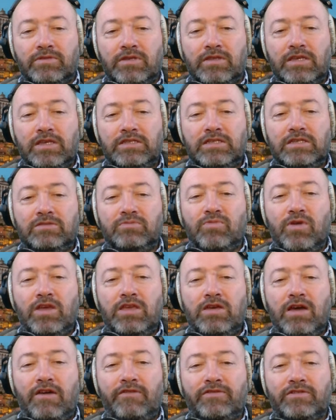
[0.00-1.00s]
So this is where
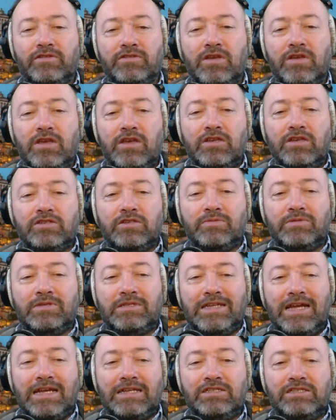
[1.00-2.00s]
you have to
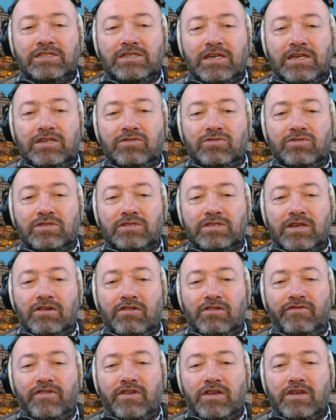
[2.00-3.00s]
substantiate
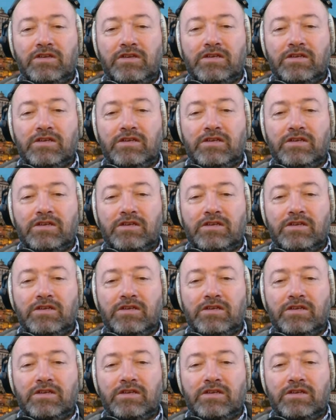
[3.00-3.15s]
yourself